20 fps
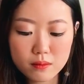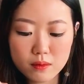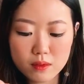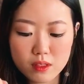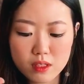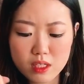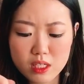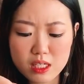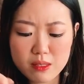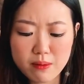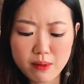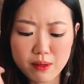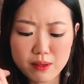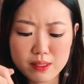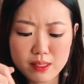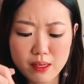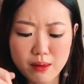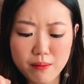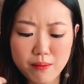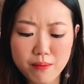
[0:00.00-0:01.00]
Just smells
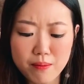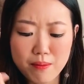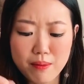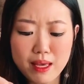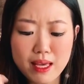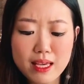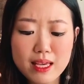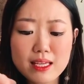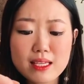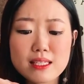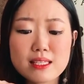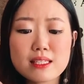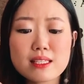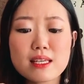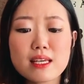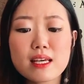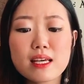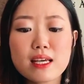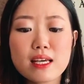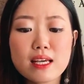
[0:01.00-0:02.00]

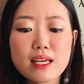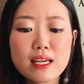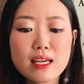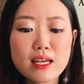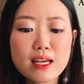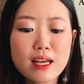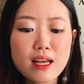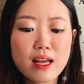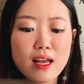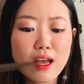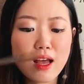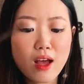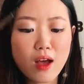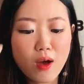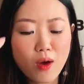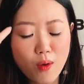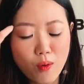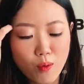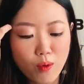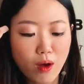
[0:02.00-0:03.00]
amazing.
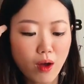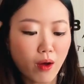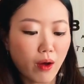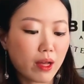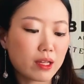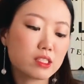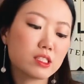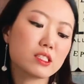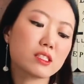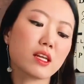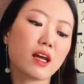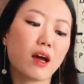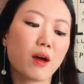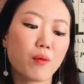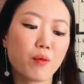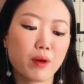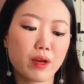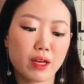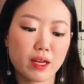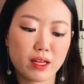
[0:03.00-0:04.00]
Wow, I just can't
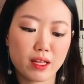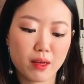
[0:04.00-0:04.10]
wait.